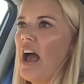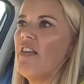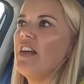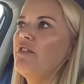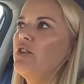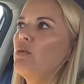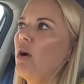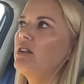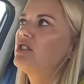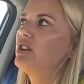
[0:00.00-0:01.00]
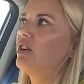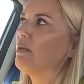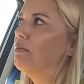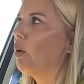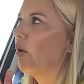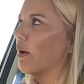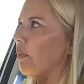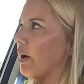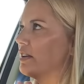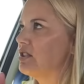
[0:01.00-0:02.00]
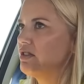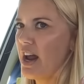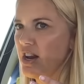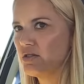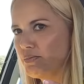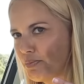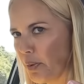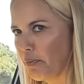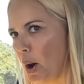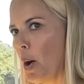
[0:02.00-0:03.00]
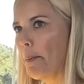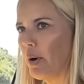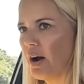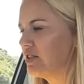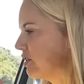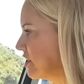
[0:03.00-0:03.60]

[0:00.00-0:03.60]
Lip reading: And then if you want to look more in a price range, per price